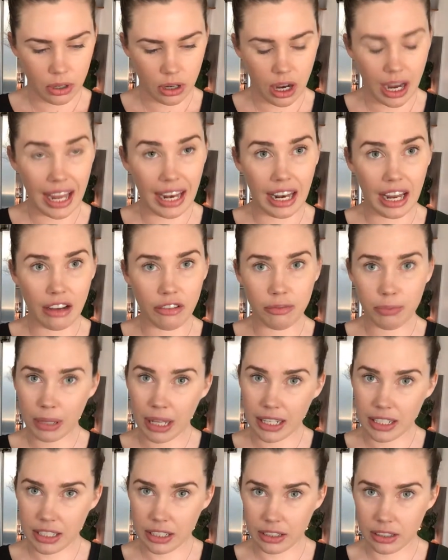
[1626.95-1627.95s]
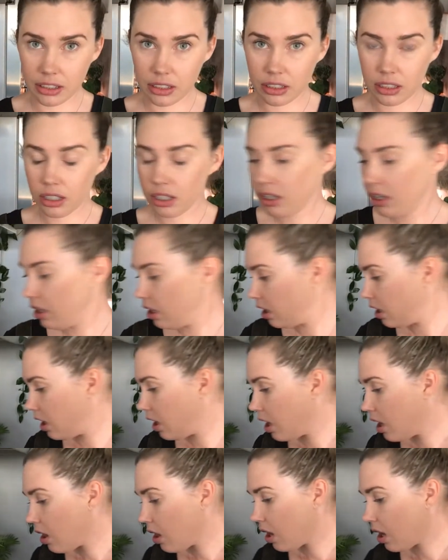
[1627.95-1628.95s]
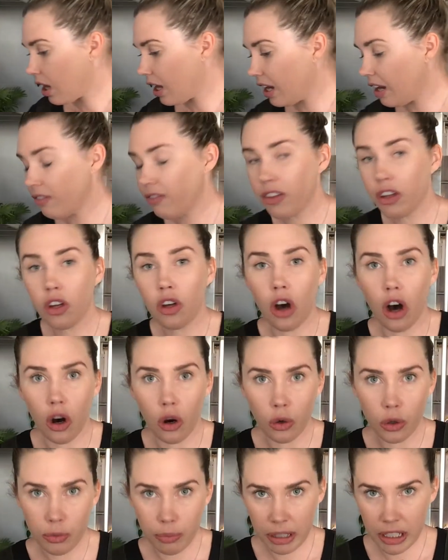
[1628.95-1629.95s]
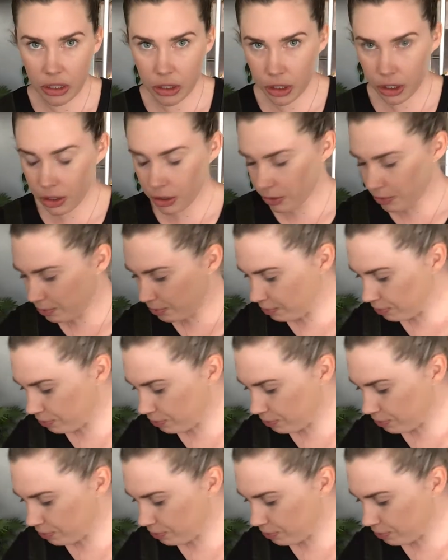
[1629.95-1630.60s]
I love the gold beetroot.